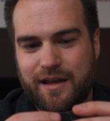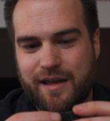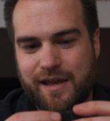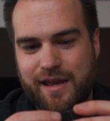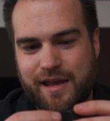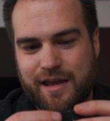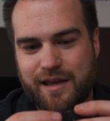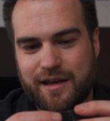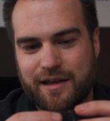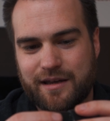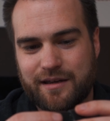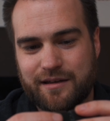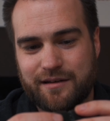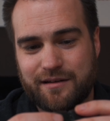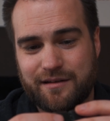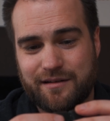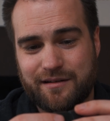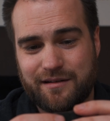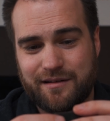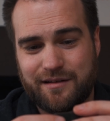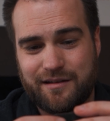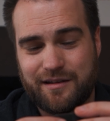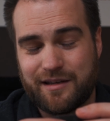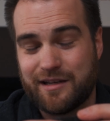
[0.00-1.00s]

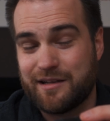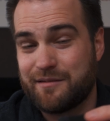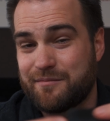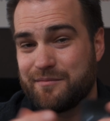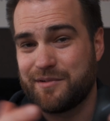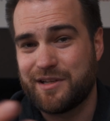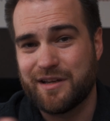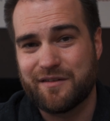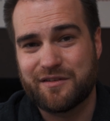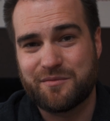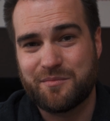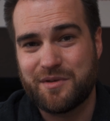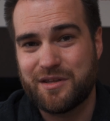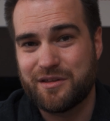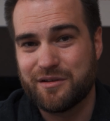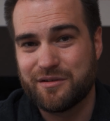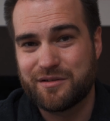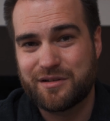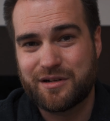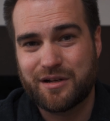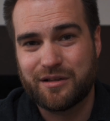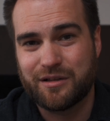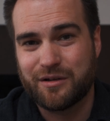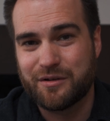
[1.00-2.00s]
And it gives me
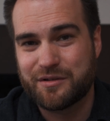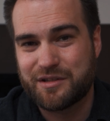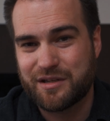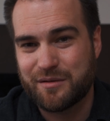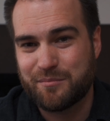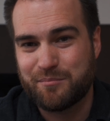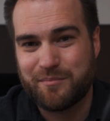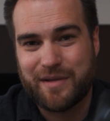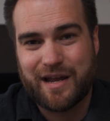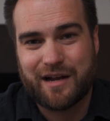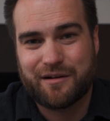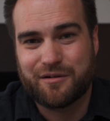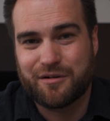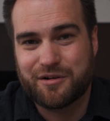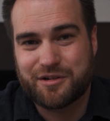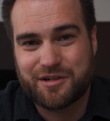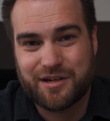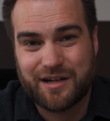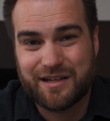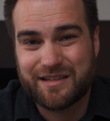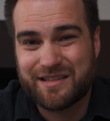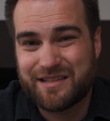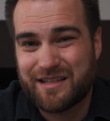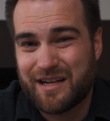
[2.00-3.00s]
those close-up macro
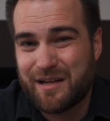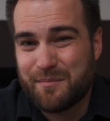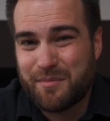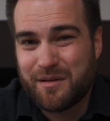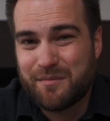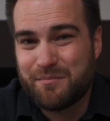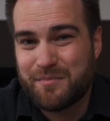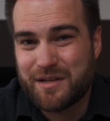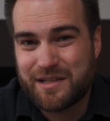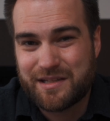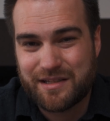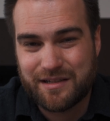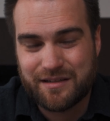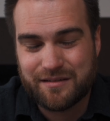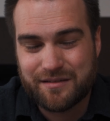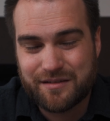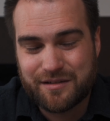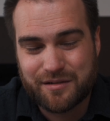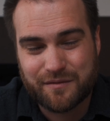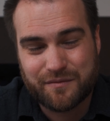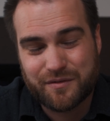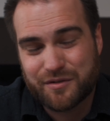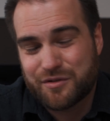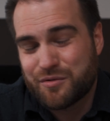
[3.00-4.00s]
shots that I've been missing.
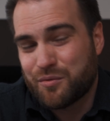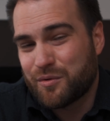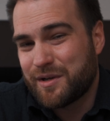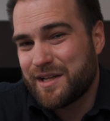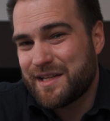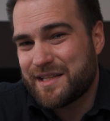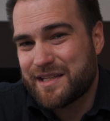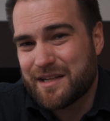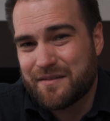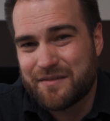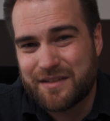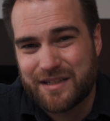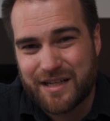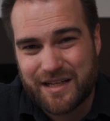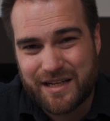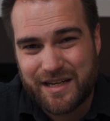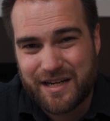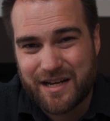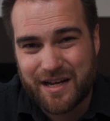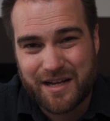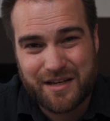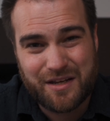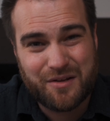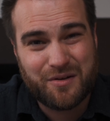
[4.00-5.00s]
So for
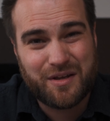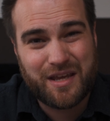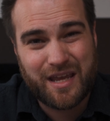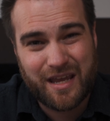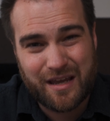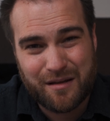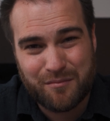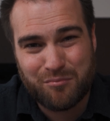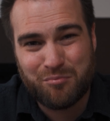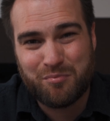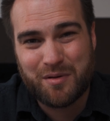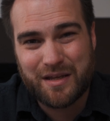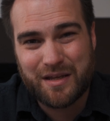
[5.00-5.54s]
$27.99, you can't